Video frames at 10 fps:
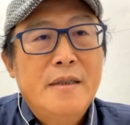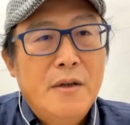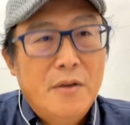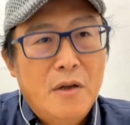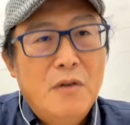
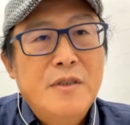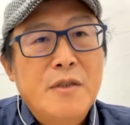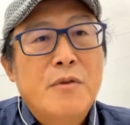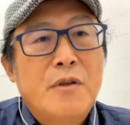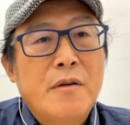
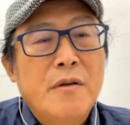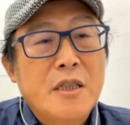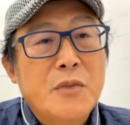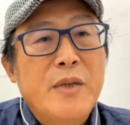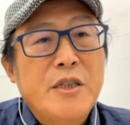spread
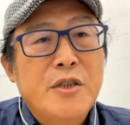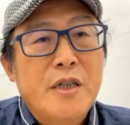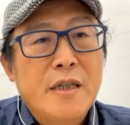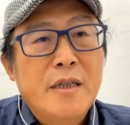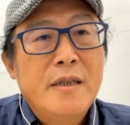
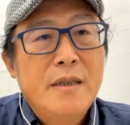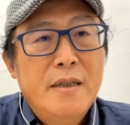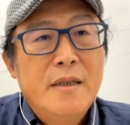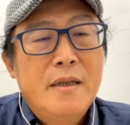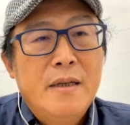all
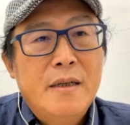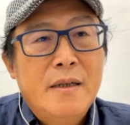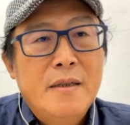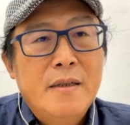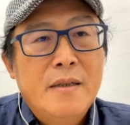over the world,